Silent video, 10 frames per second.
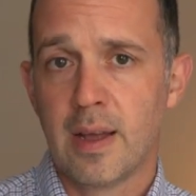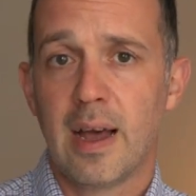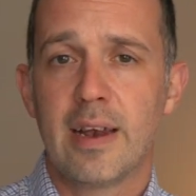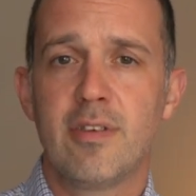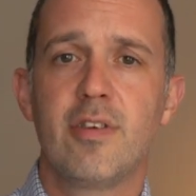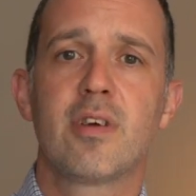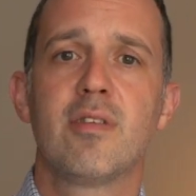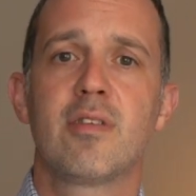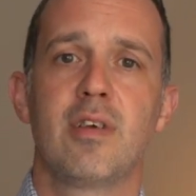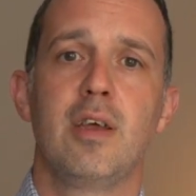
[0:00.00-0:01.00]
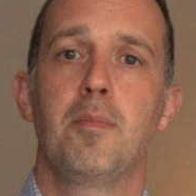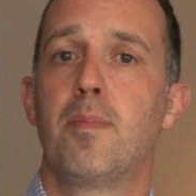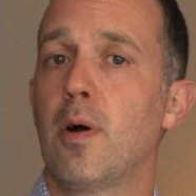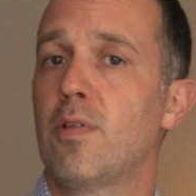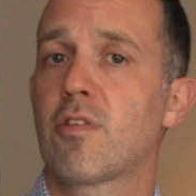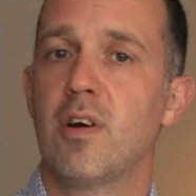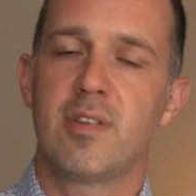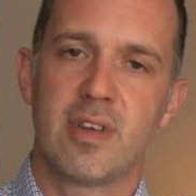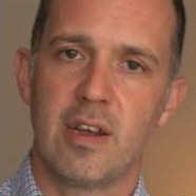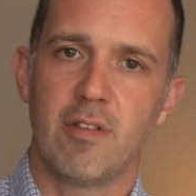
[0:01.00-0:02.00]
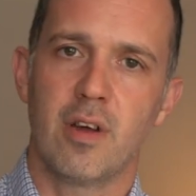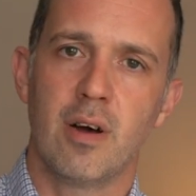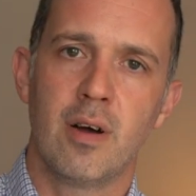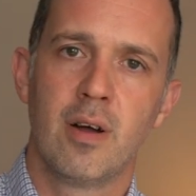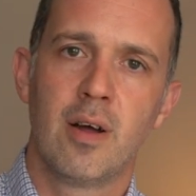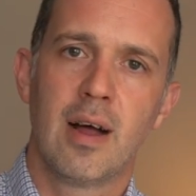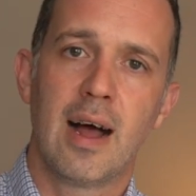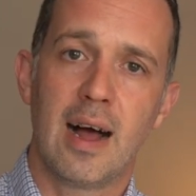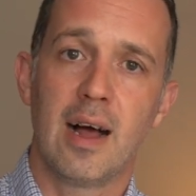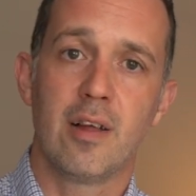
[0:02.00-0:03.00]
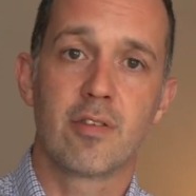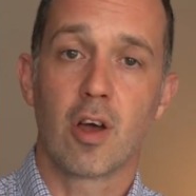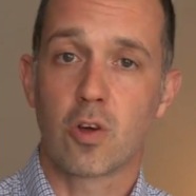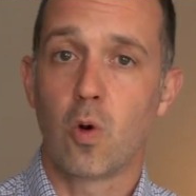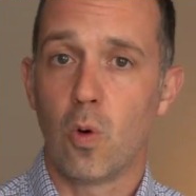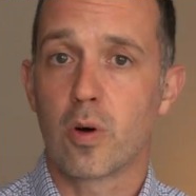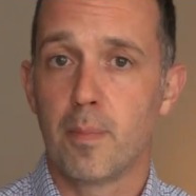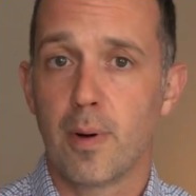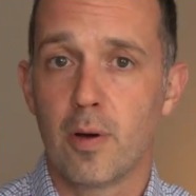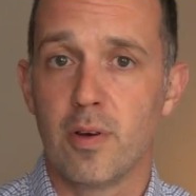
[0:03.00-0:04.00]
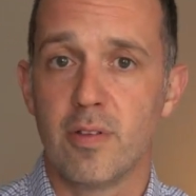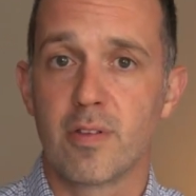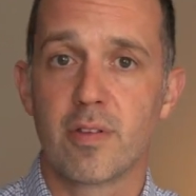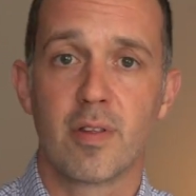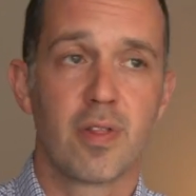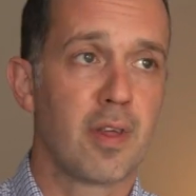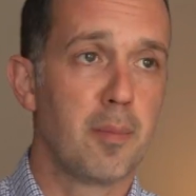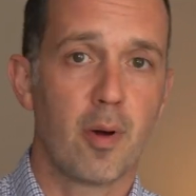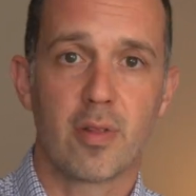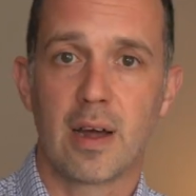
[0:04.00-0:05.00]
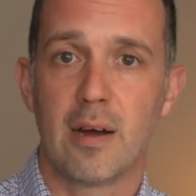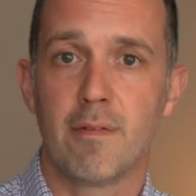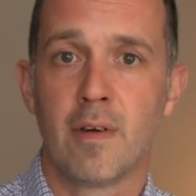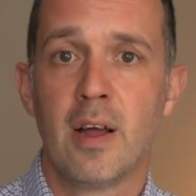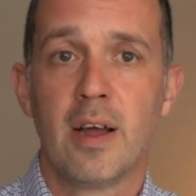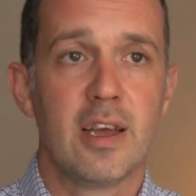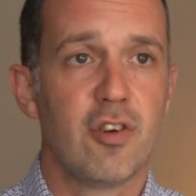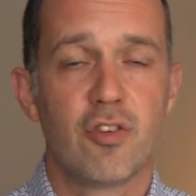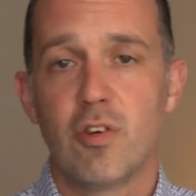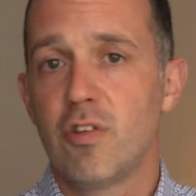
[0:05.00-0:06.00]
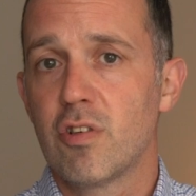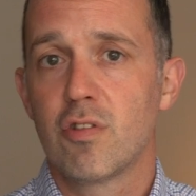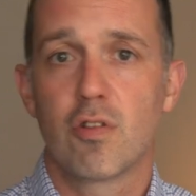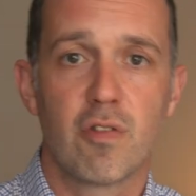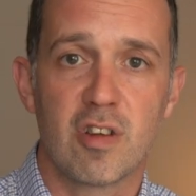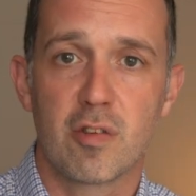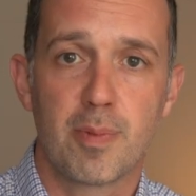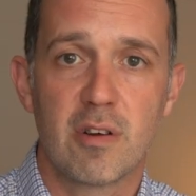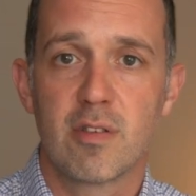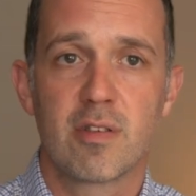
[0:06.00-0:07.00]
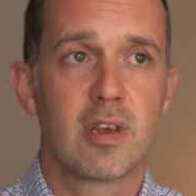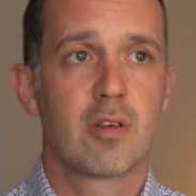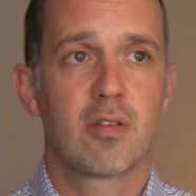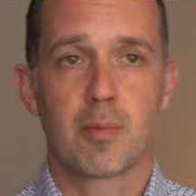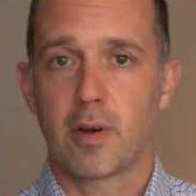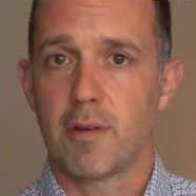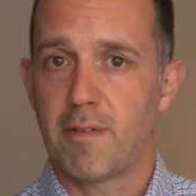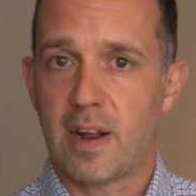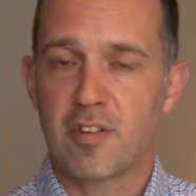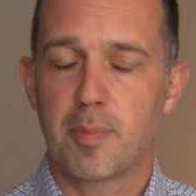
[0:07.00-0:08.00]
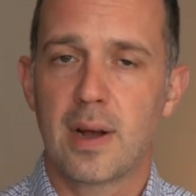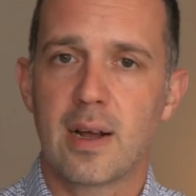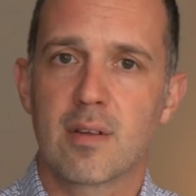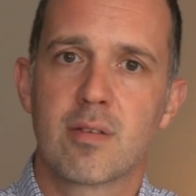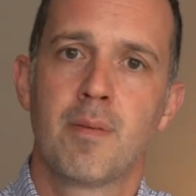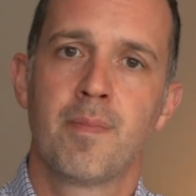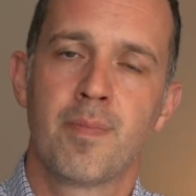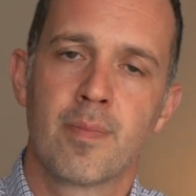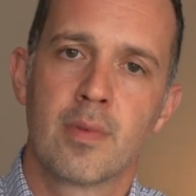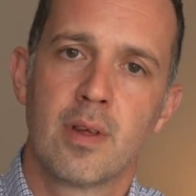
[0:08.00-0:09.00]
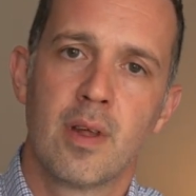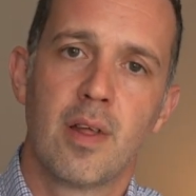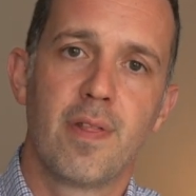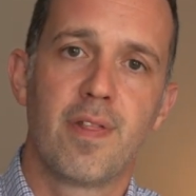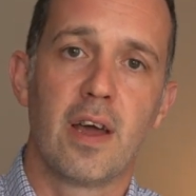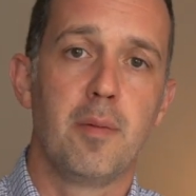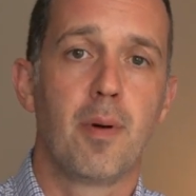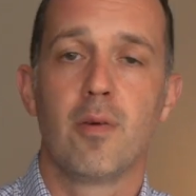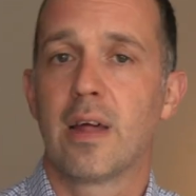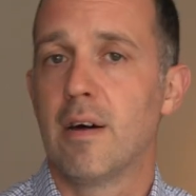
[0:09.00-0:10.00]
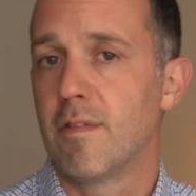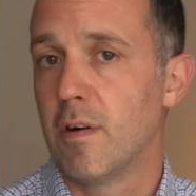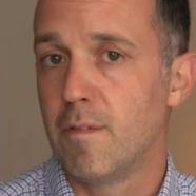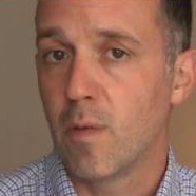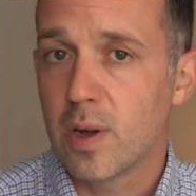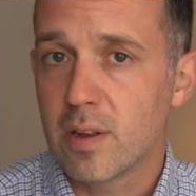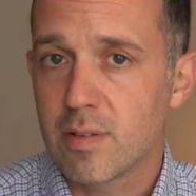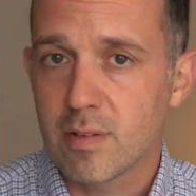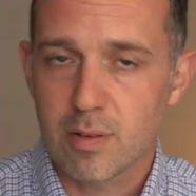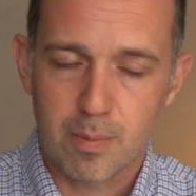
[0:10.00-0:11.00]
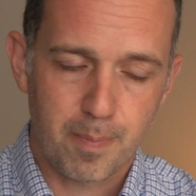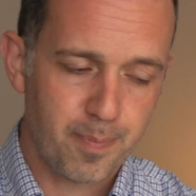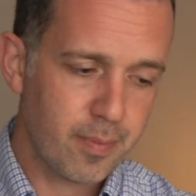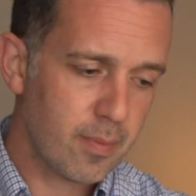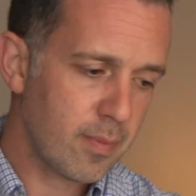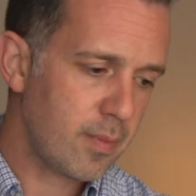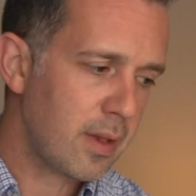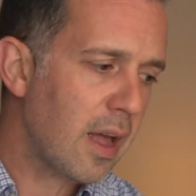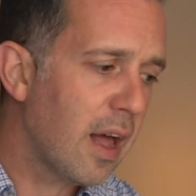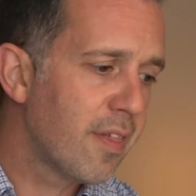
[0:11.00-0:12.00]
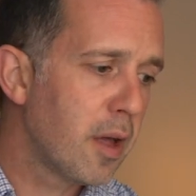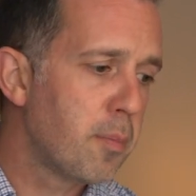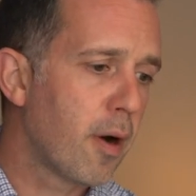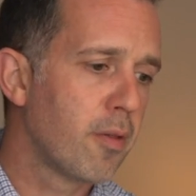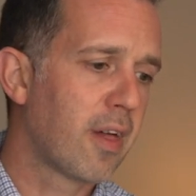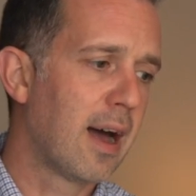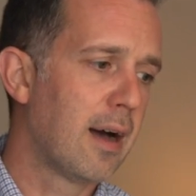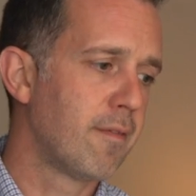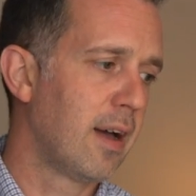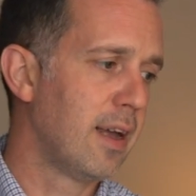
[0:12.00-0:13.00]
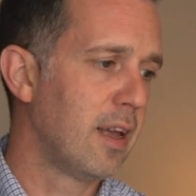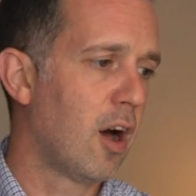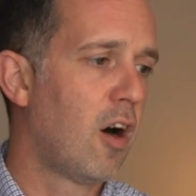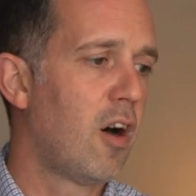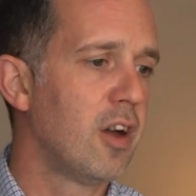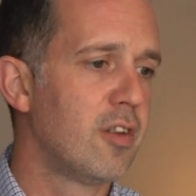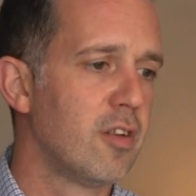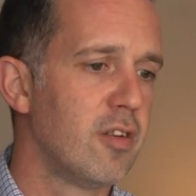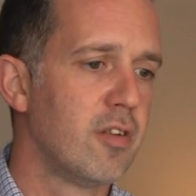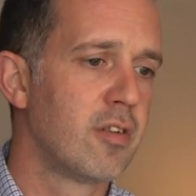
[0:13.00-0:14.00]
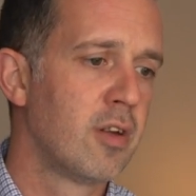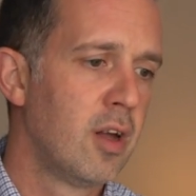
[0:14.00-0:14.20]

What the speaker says: And as you can see, both criteria has core components. They both have intrusions or experiencing some kind of flashbacks. They both have avoidance, and they both have a heightened